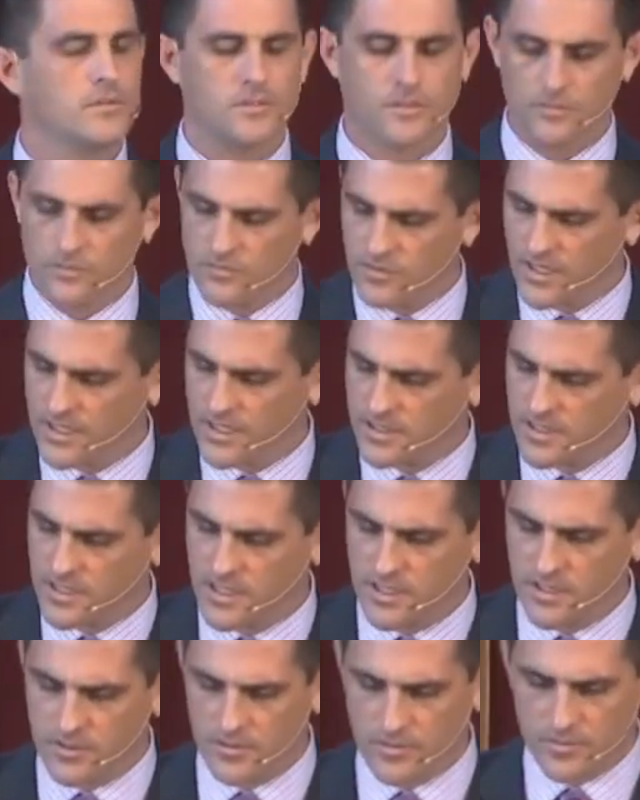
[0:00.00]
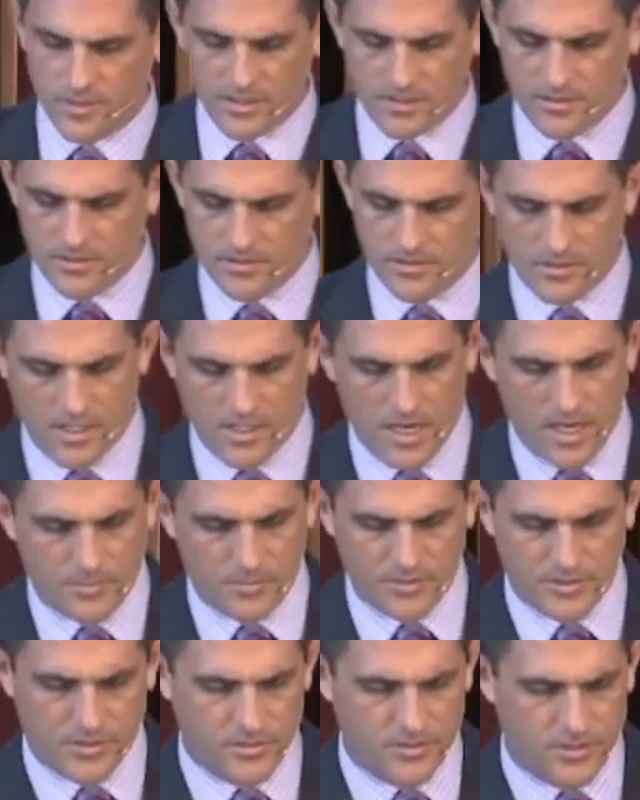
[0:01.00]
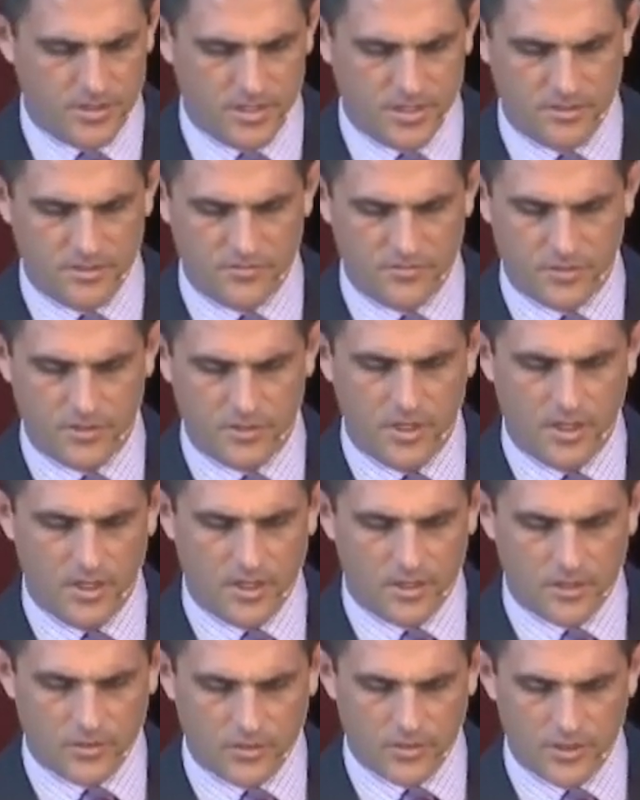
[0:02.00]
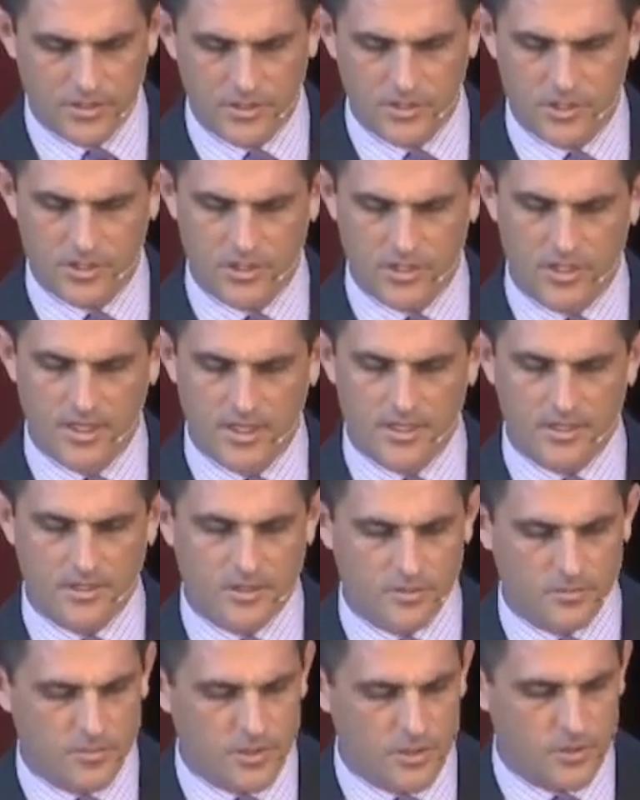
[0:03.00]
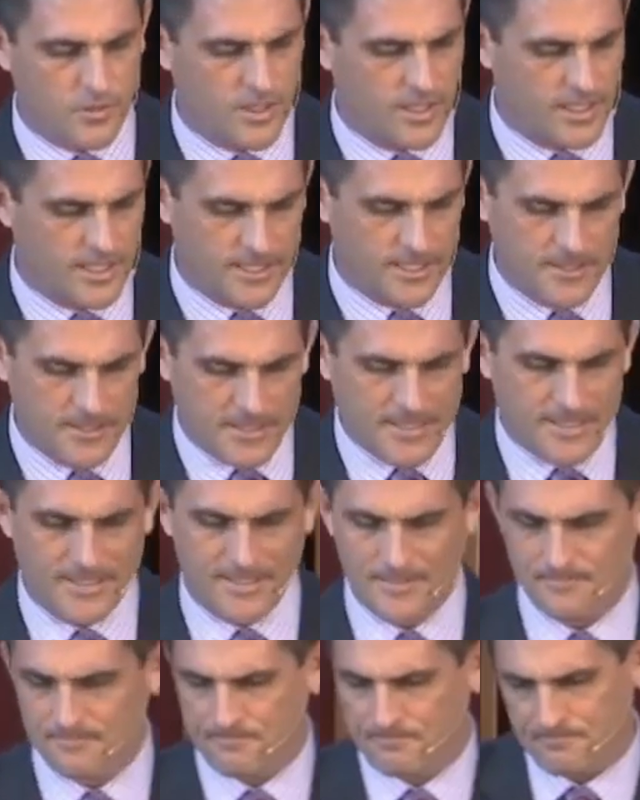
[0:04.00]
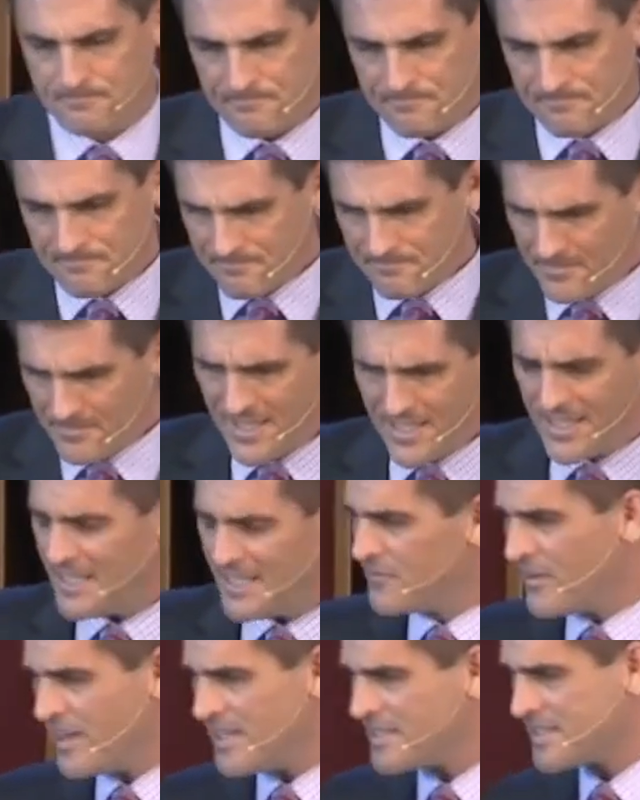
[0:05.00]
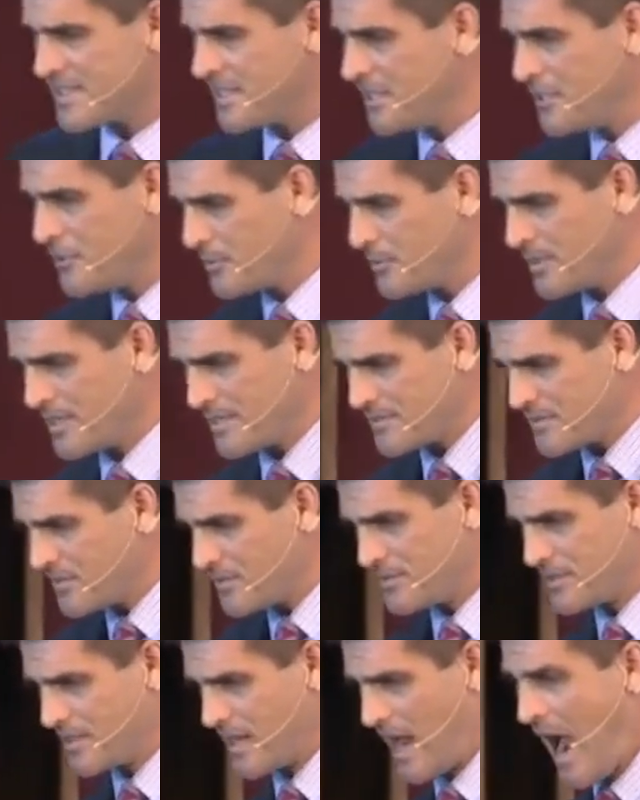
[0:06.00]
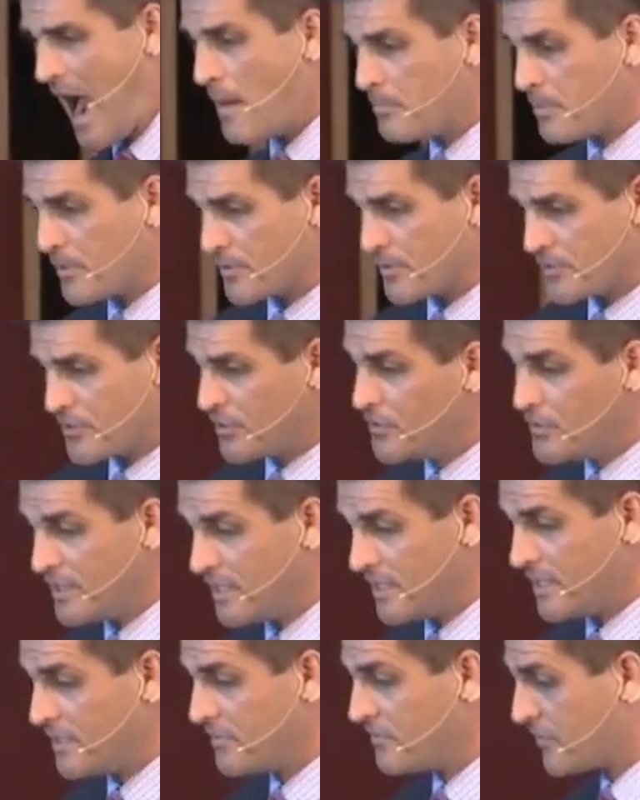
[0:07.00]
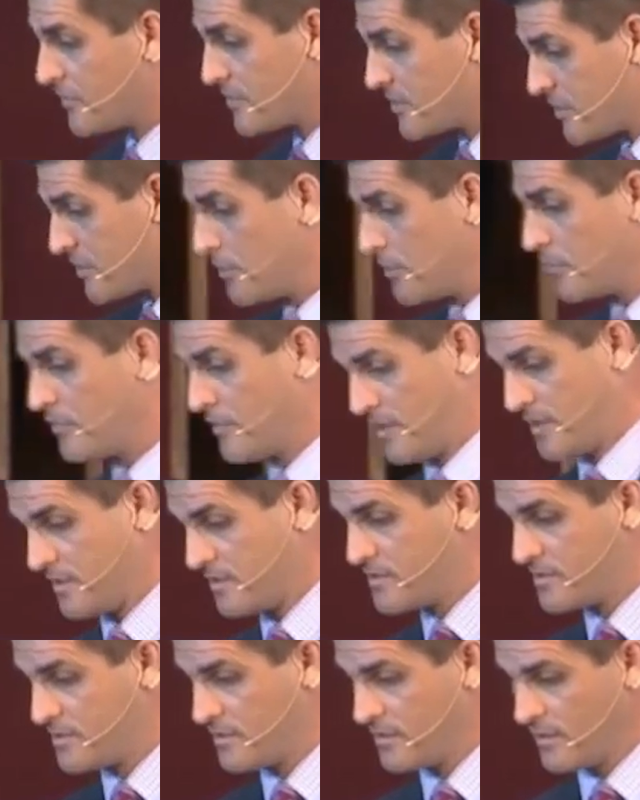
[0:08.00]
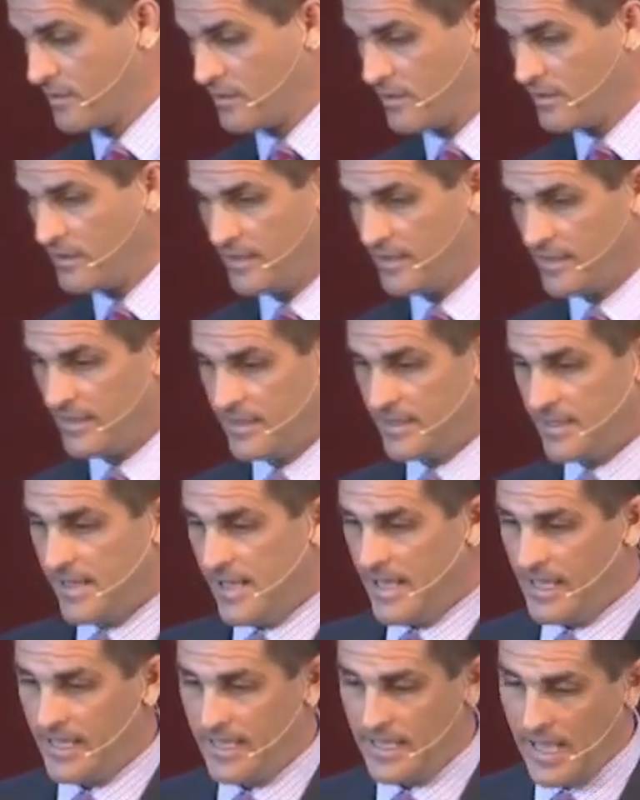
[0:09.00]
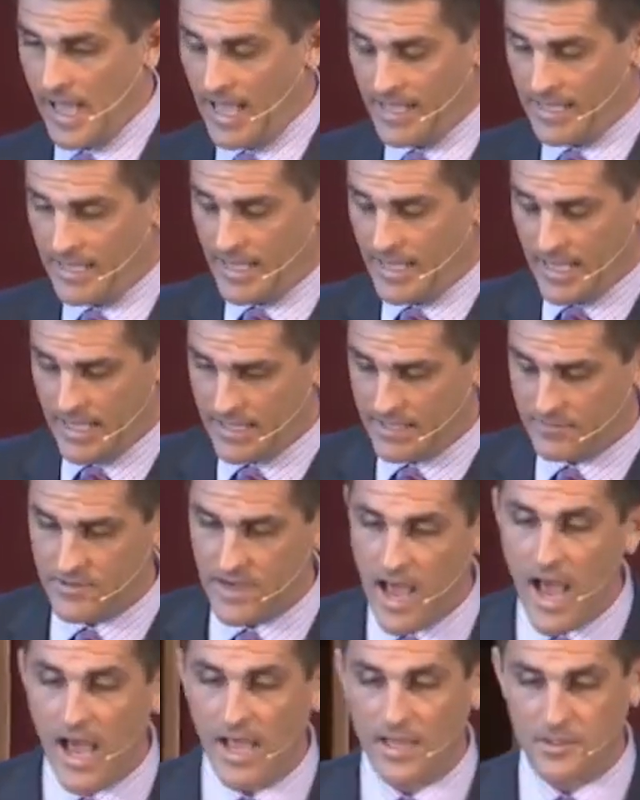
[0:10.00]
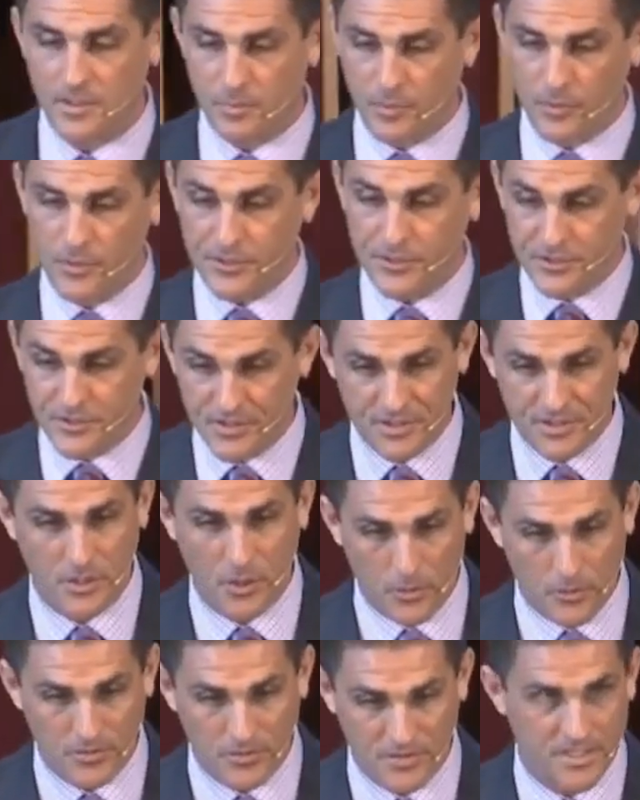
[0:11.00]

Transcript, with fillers: So invest here because there's an opportunity for Christian community. Um, invest here because there's opportunity for service. I, I, have not preached this whole